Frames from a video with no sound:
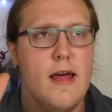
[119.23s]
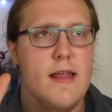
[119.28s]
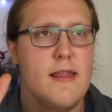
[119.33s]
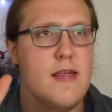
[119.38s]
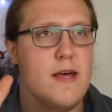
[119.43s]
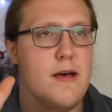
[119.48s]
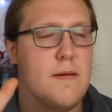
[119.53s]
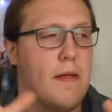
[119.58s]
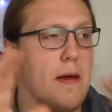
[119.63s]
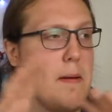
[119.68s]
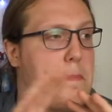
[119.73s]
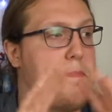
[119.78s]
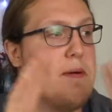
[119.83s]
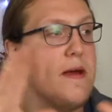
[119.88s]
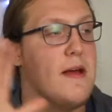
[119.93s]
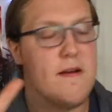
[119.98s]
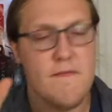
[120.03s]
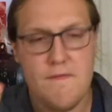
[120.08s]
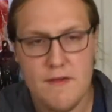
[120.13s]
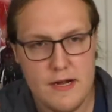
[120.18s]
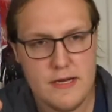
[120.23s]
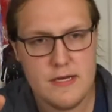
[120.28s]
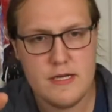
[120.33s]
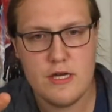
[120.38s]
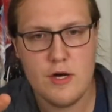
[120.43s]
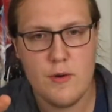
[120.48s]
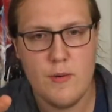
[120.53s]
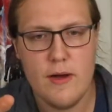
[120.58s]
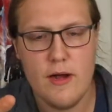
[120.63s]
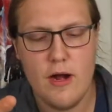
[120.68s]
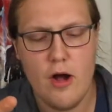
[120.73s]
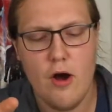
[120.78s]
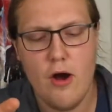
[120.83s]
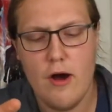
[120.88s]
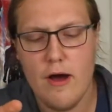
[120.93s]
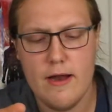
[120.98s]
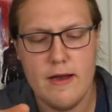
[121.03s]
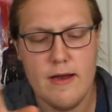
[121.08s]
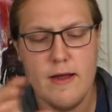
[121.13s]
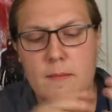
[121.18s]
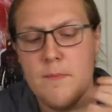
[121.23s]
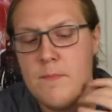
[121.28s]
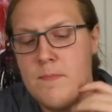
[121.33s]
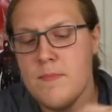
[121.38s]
the big events going on.